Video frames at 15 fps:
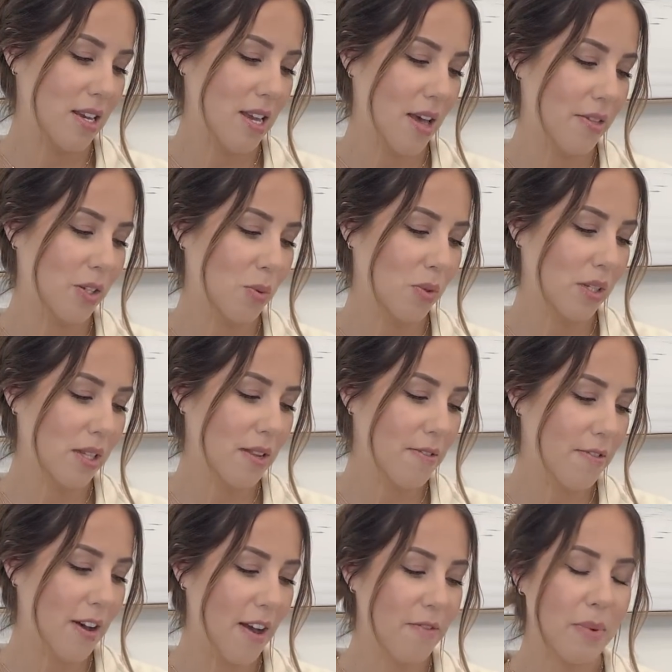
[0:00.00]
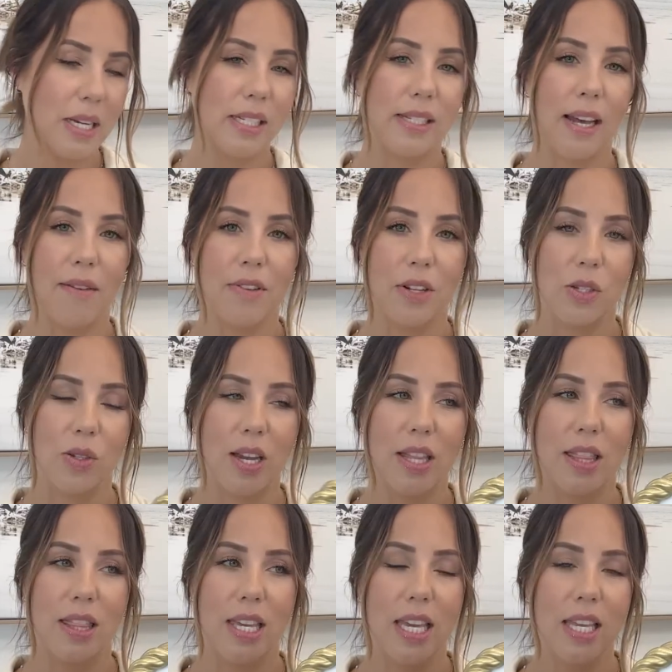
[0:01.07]
yeah, this one's in the 5x7, so I
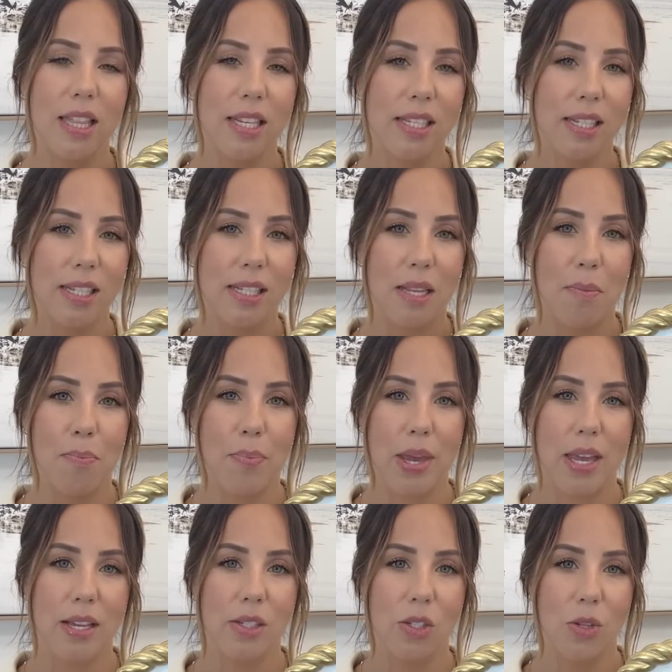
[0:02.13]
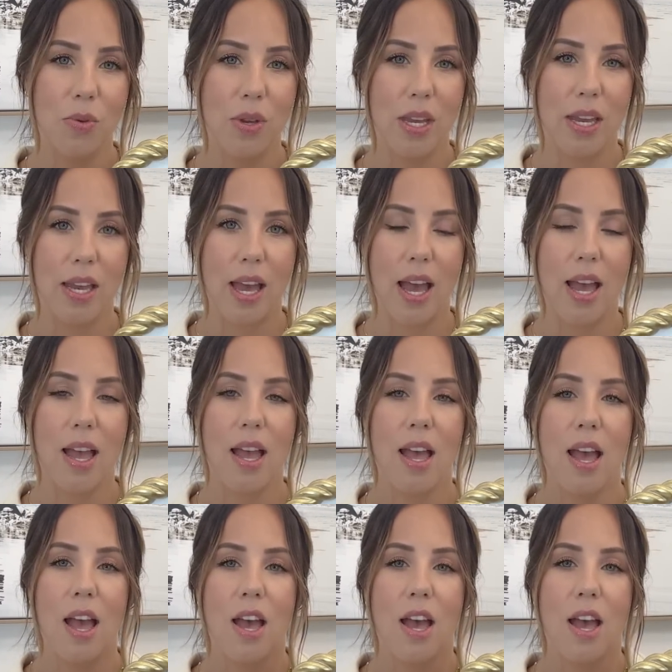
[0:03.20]
think this is the biggest you can get.